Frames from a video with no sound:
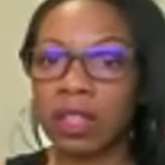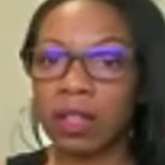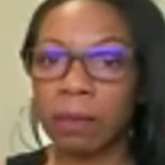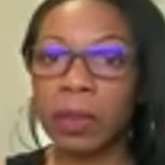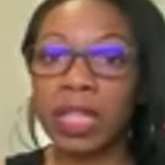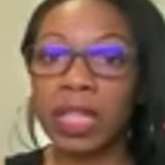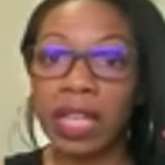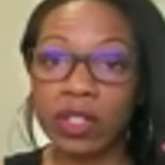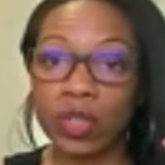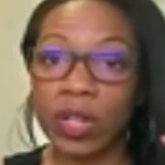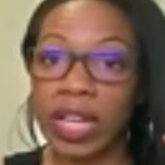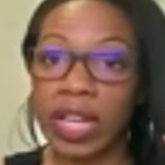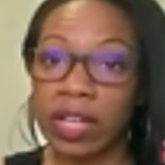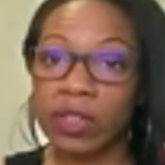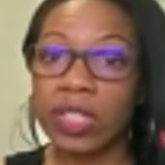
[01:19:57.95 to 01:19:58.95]
the
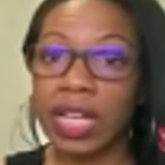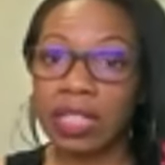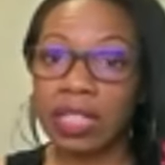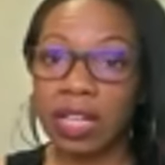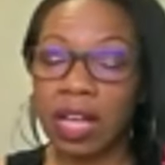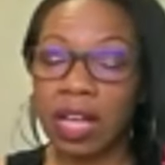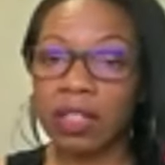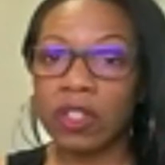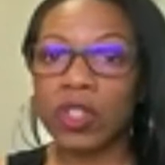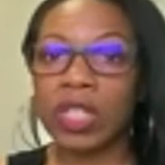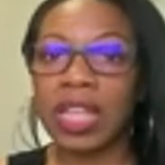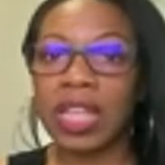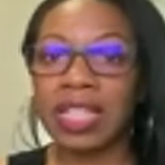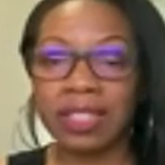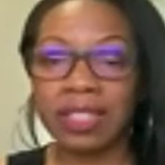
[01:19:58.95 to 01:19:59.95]
pleasure air
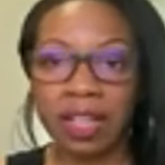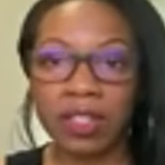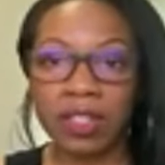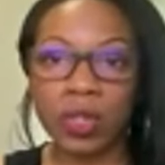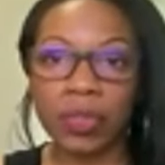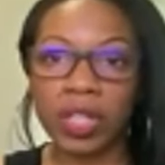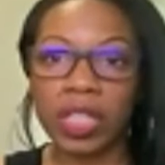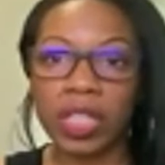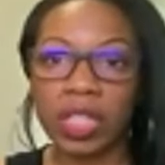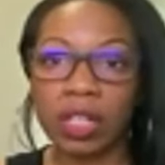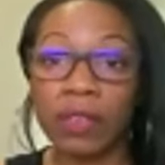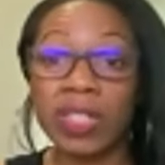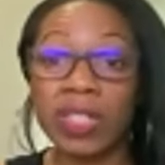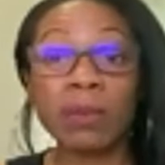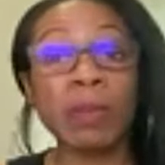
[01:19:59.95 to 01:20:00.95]
technology that sucks on the
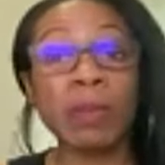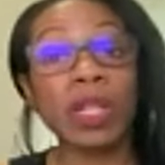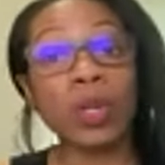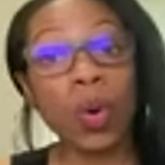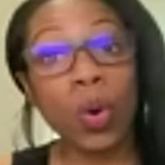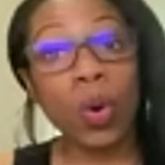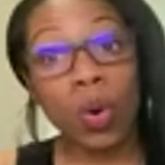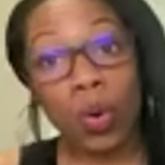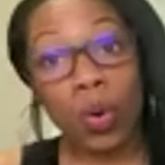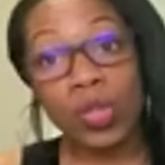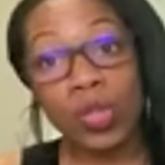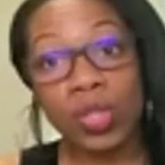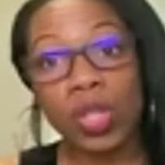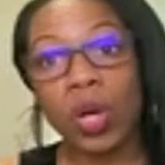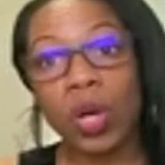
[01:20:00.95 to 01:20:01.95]
clitoris, but it
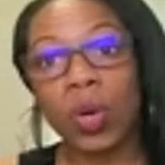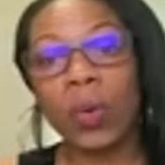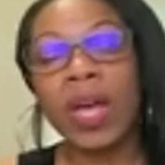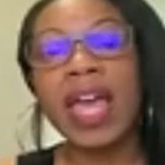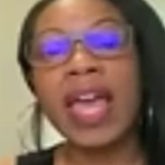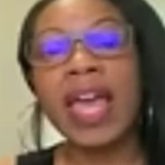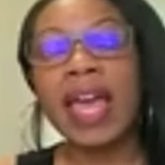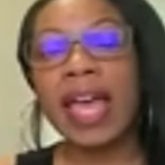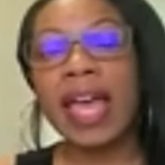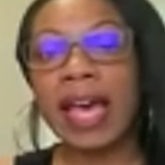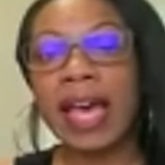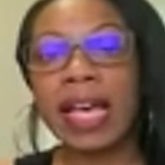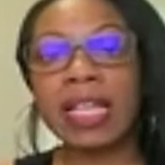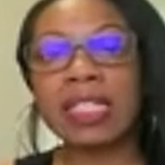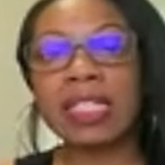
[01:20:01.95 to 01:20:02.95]
also
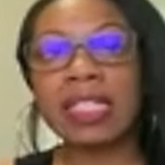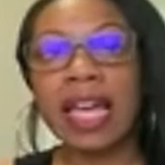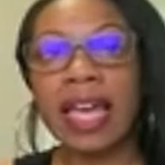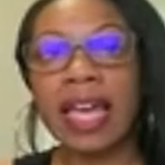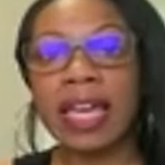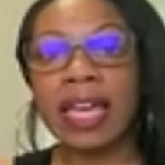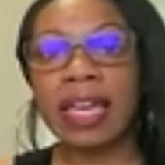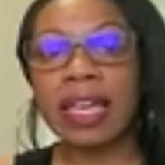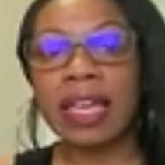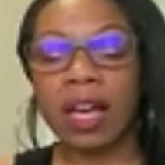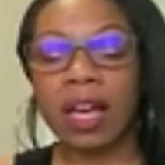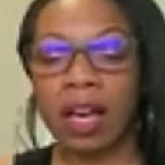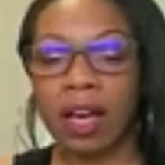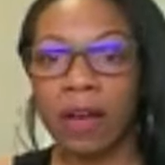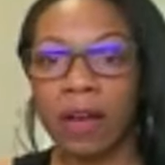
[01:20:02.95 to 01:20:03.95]
has a
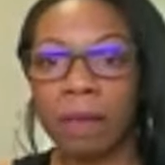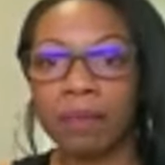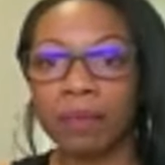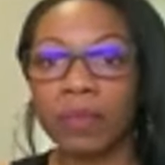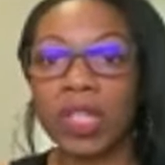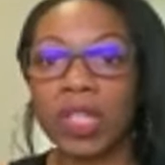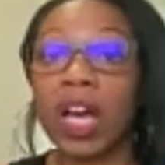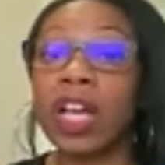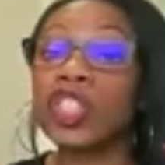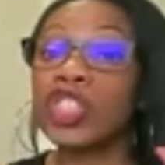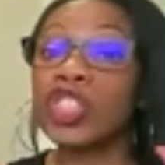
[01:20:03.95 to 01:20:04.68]
um, a